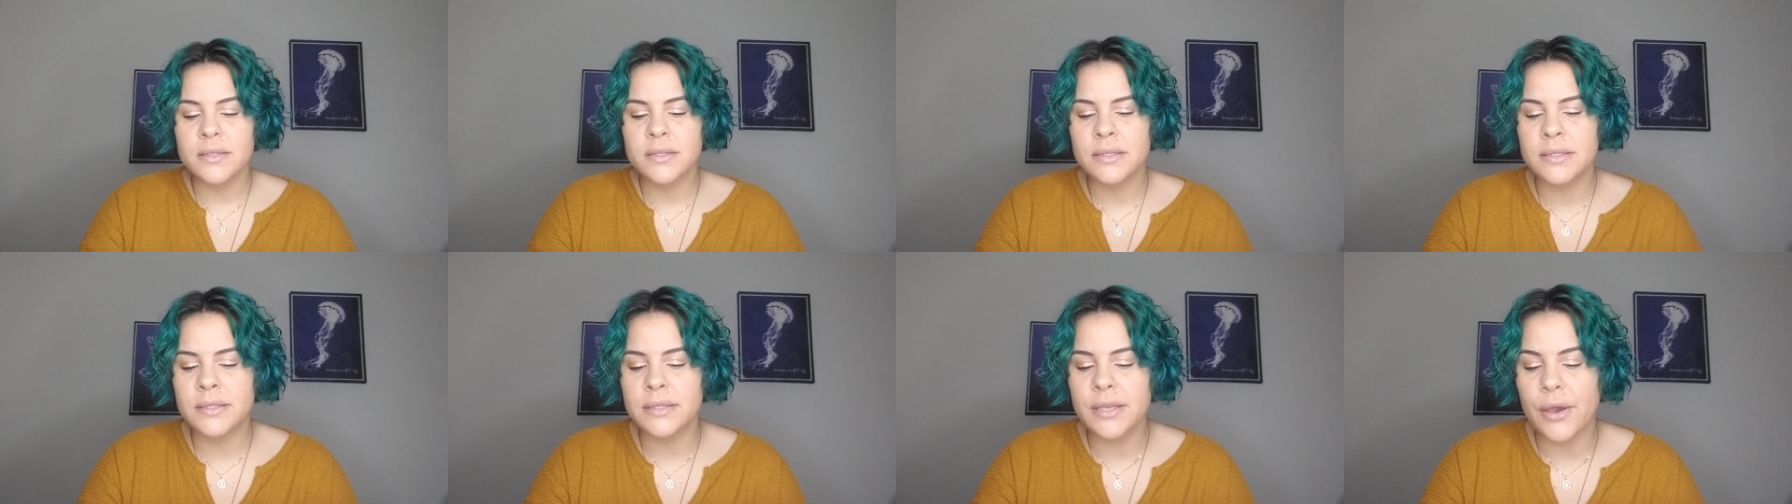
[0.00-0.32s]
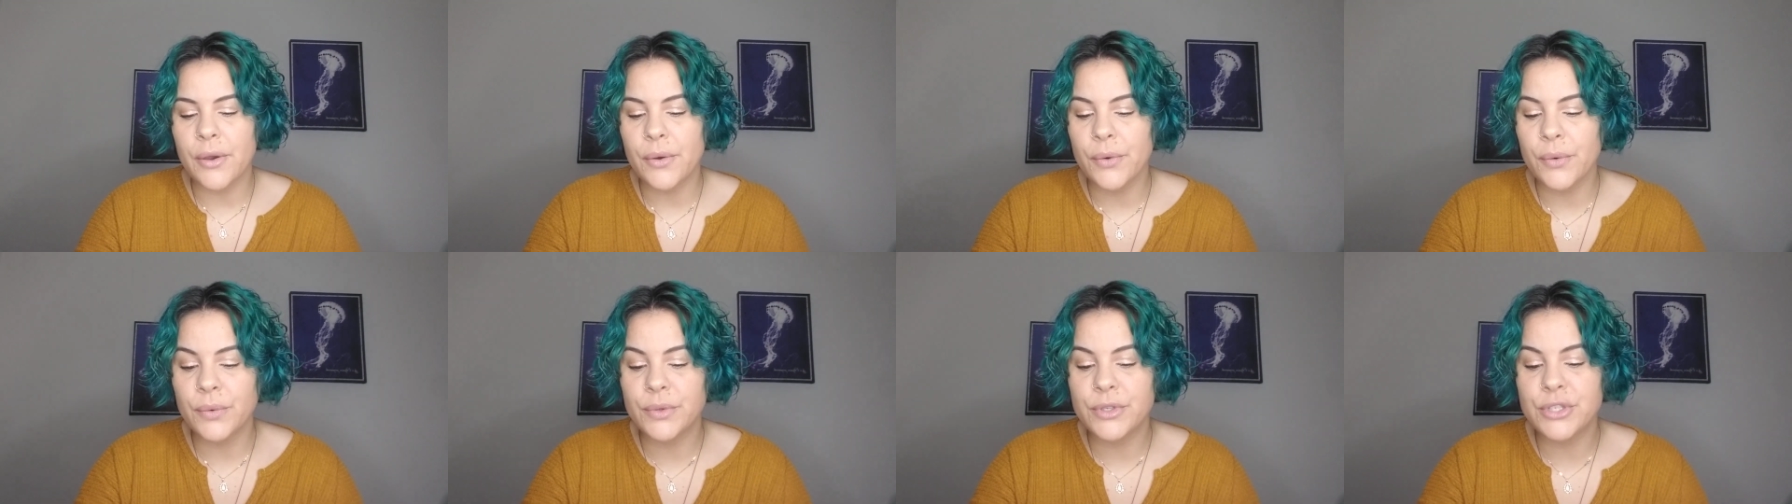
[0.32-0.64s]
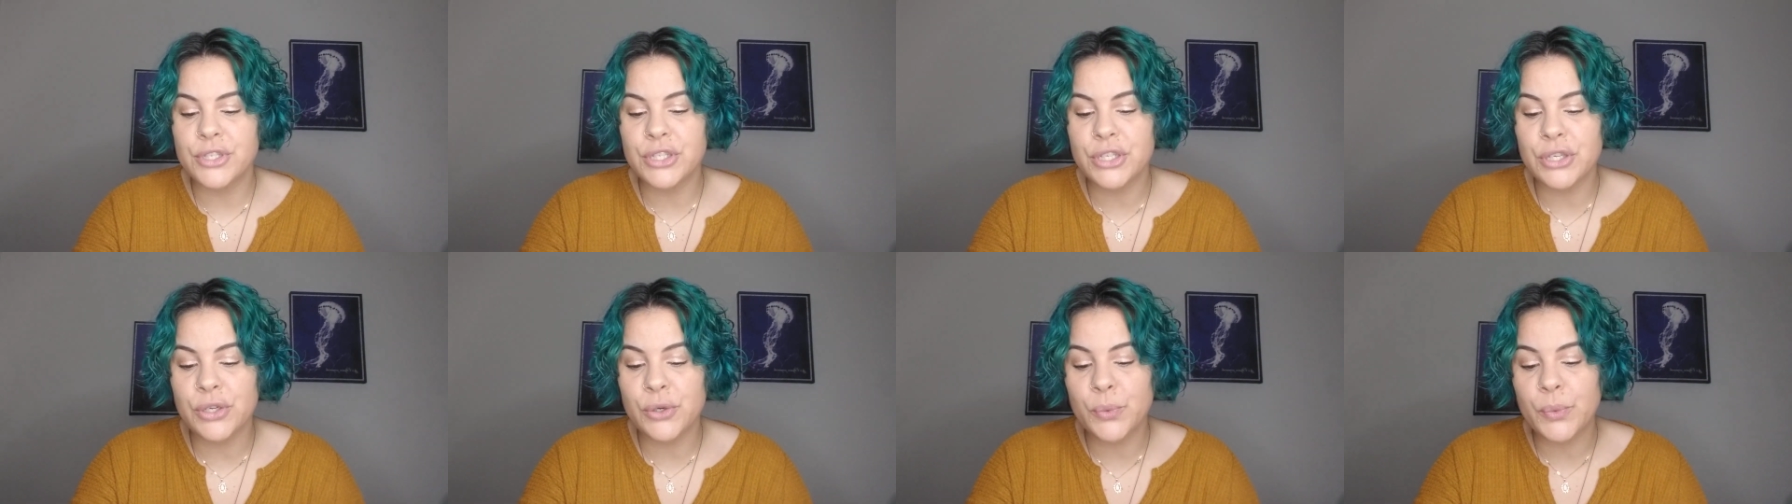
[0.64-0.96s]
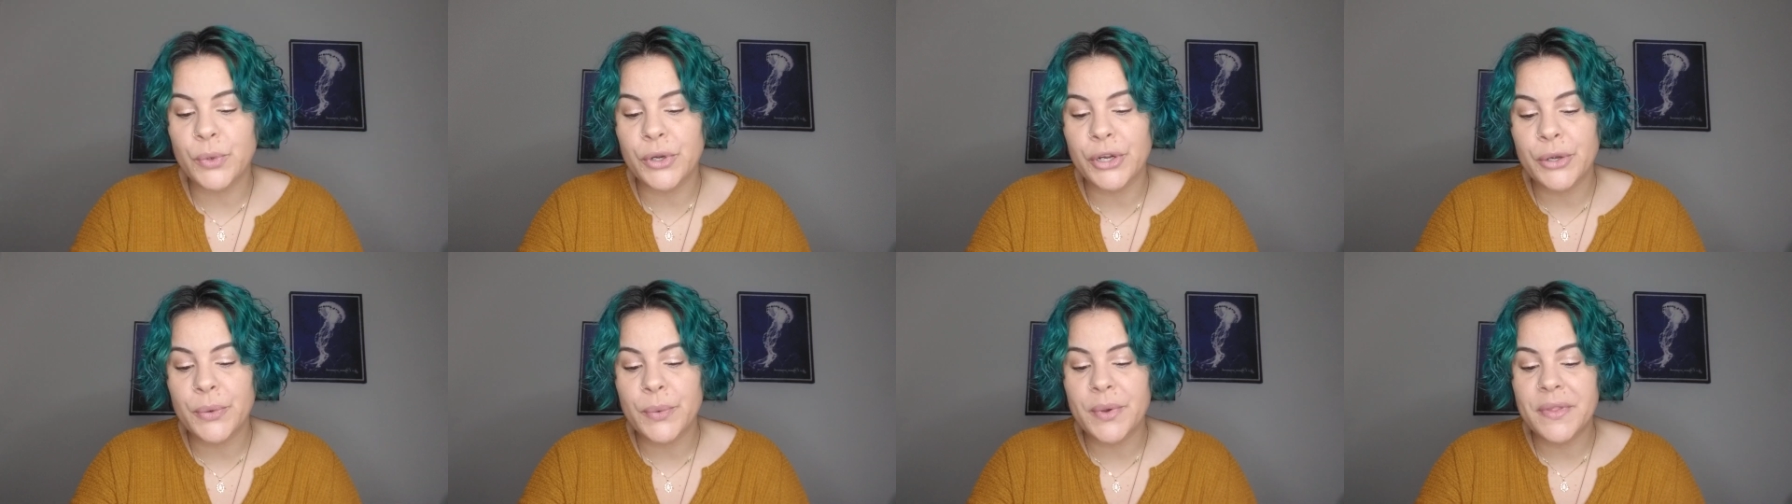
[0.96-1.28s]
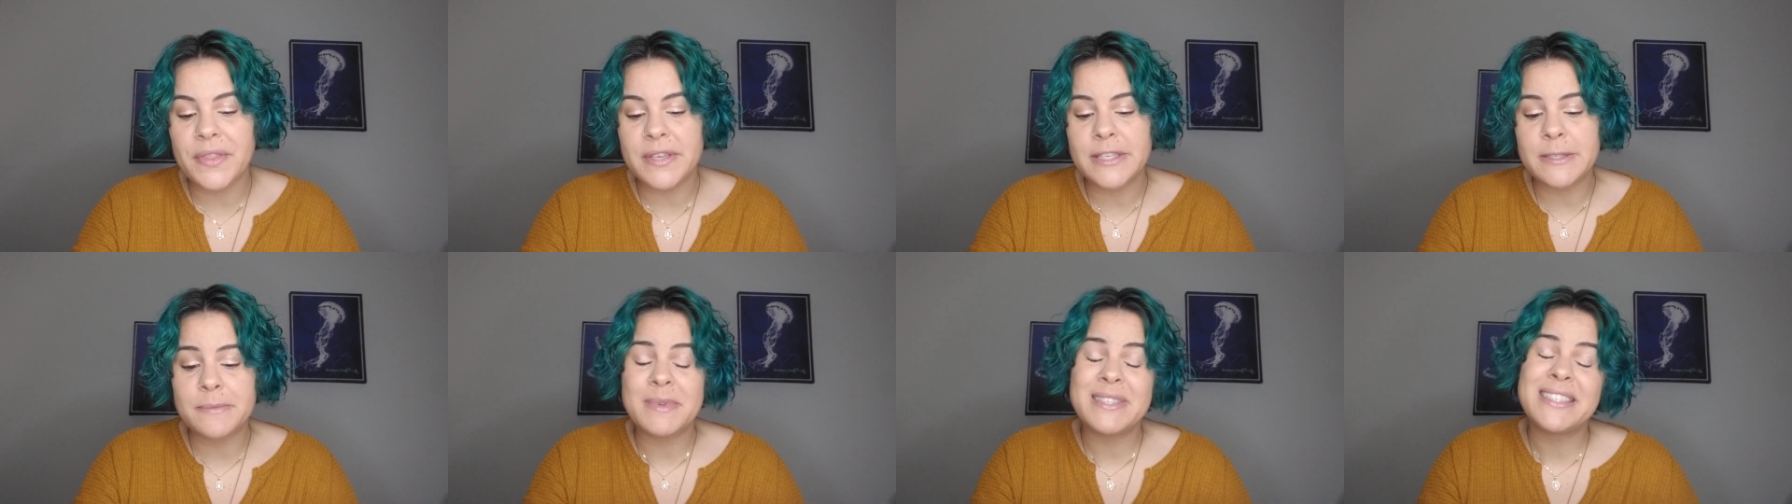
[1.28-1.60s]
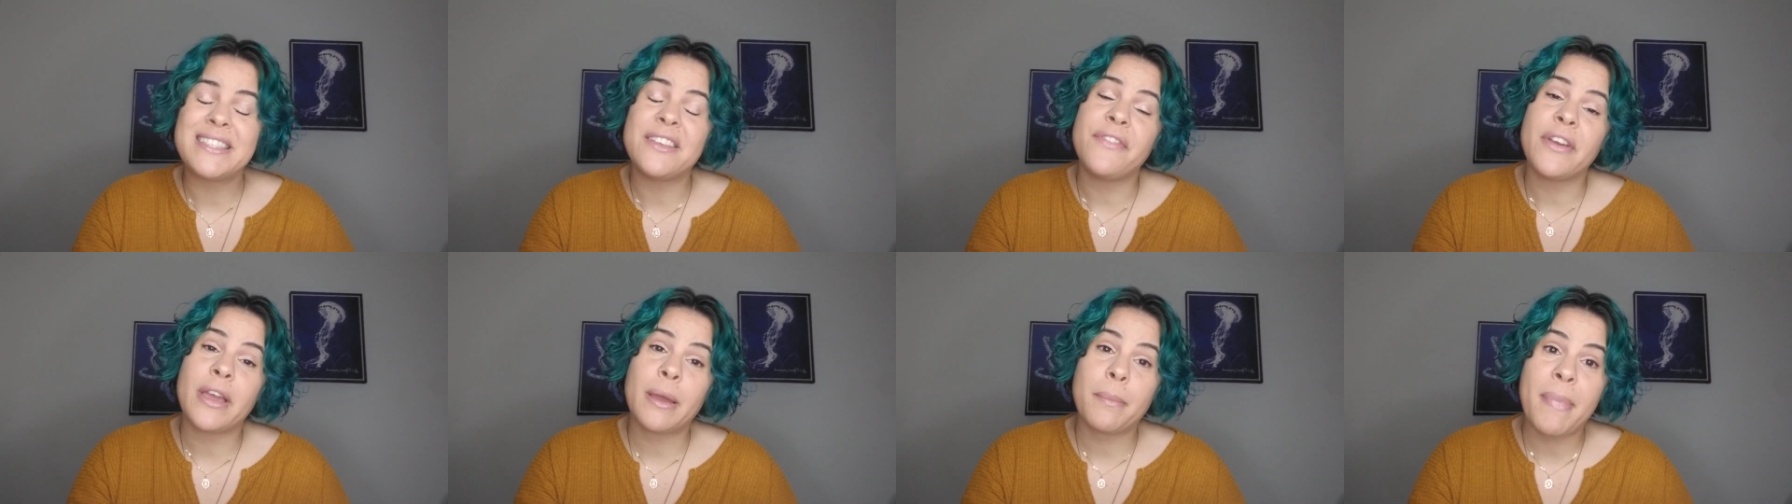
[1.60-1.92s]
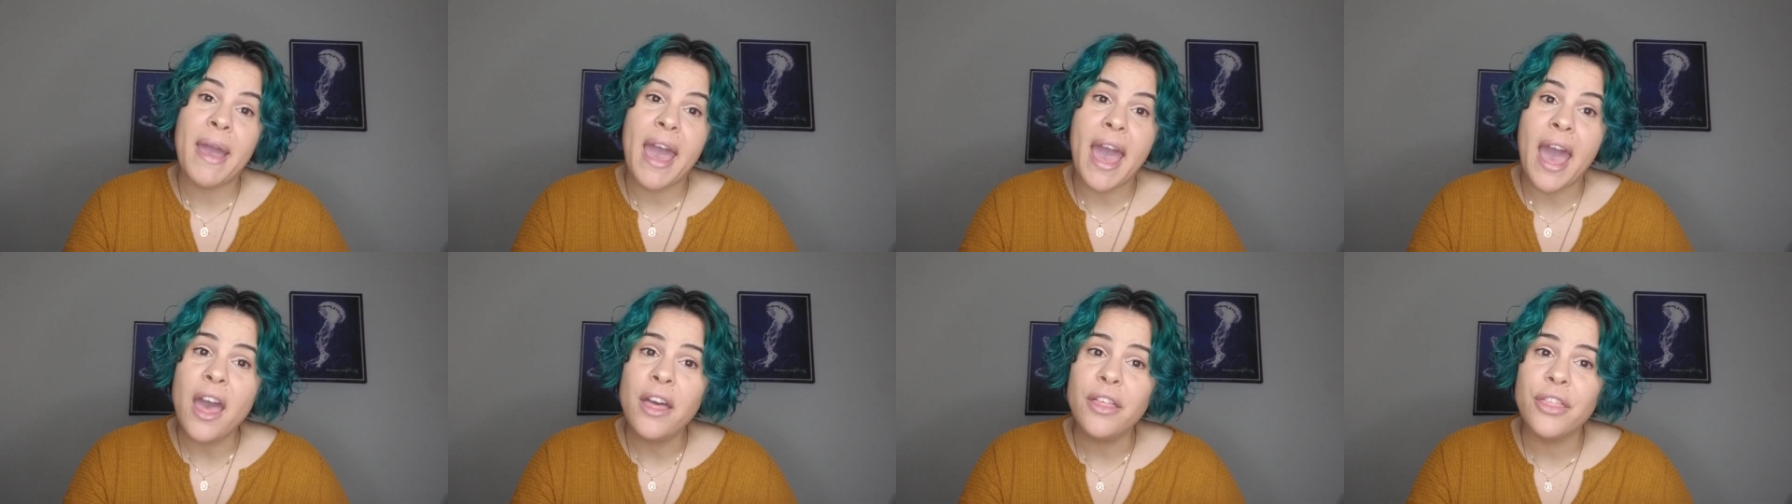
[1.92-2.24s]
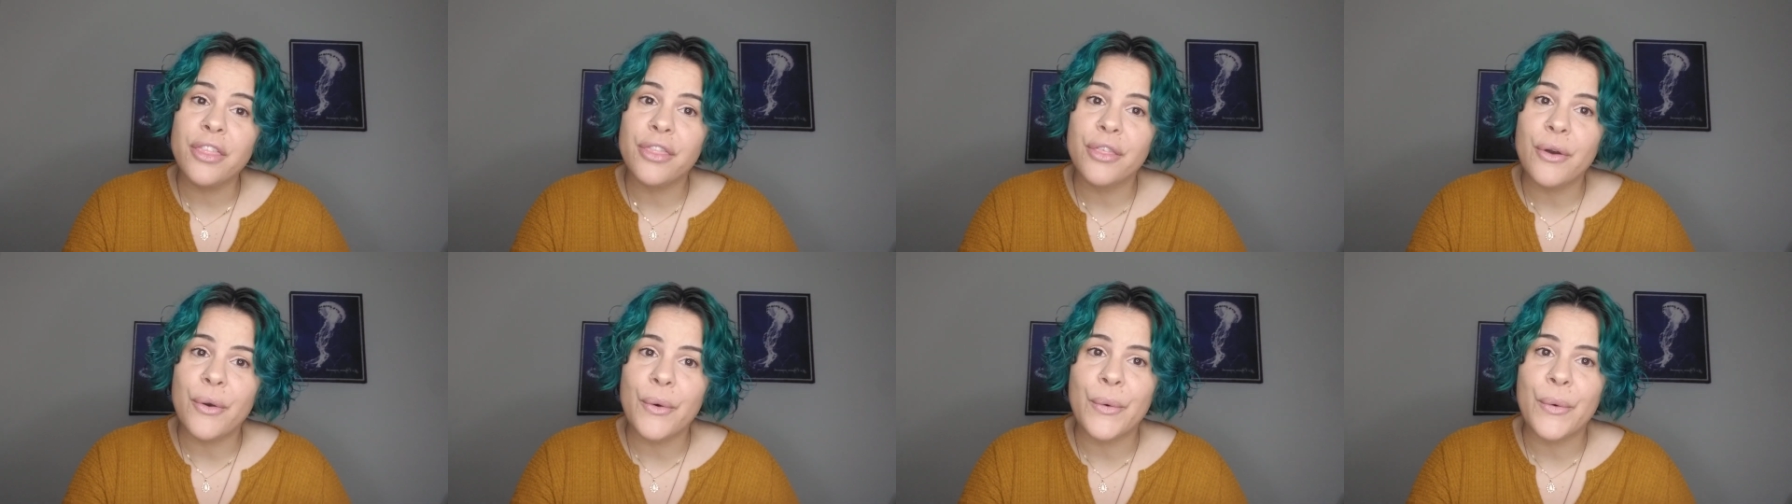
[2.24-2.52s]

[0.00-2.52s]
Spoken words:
So, do you work with a specific path